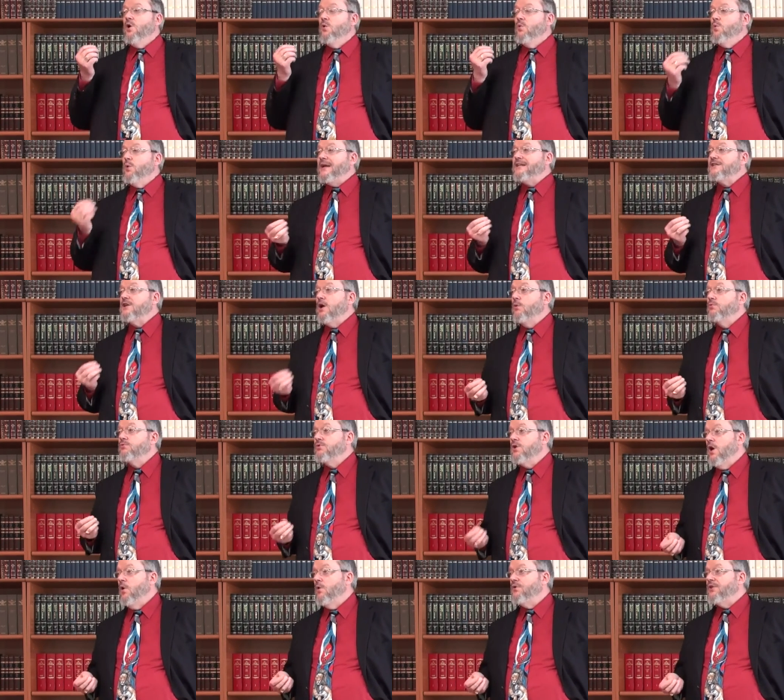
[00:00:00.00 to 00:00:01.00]
we don't
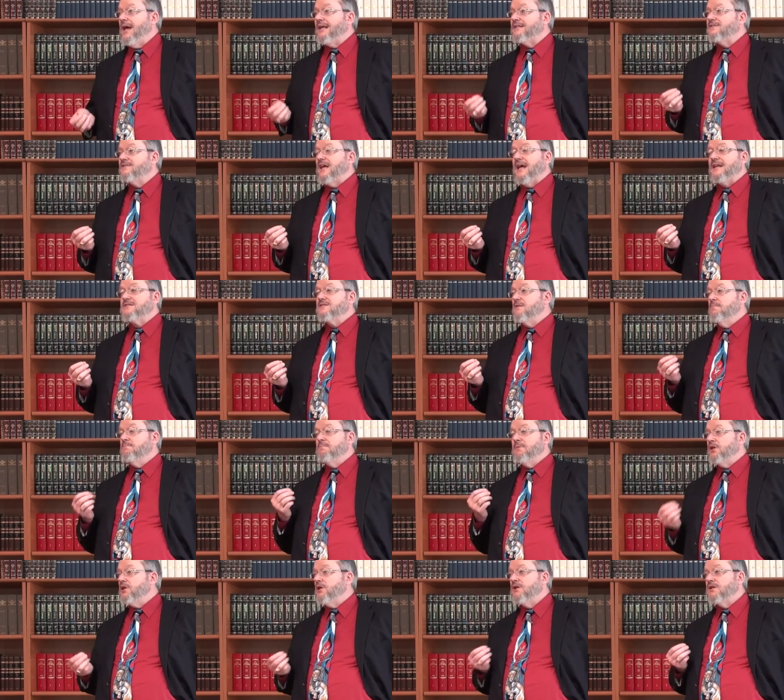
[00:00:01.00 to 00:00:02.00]
know, and that's that's the
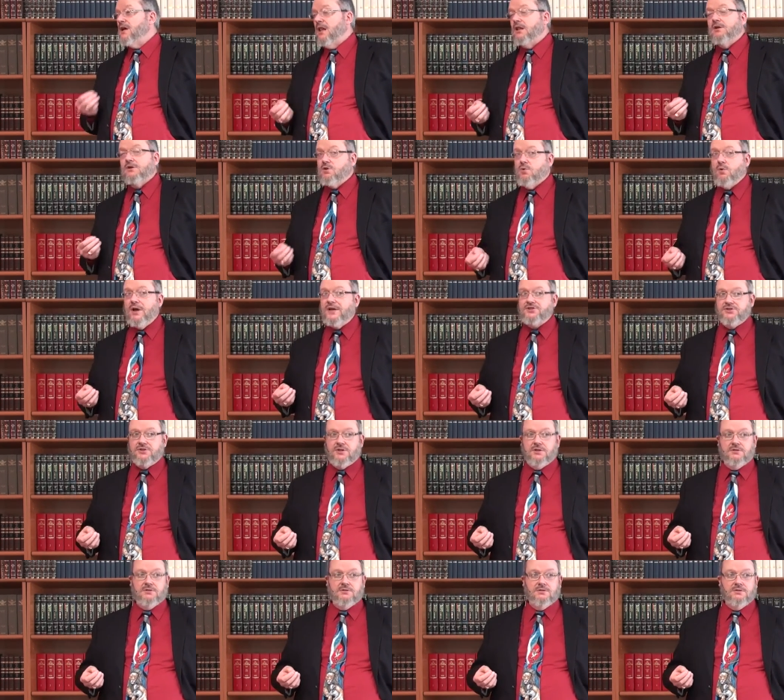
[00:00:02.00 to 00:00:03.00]
million dollar
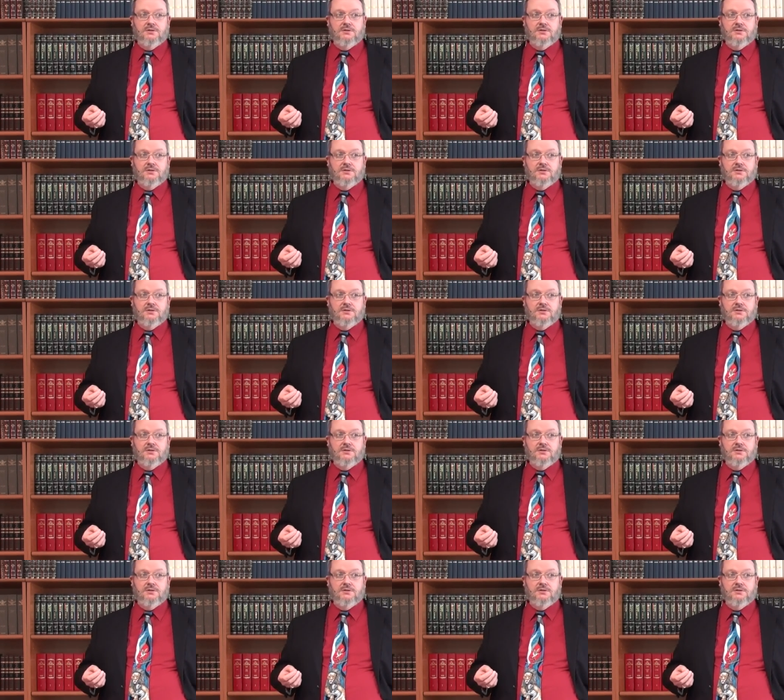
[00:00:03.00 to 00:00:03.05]
question.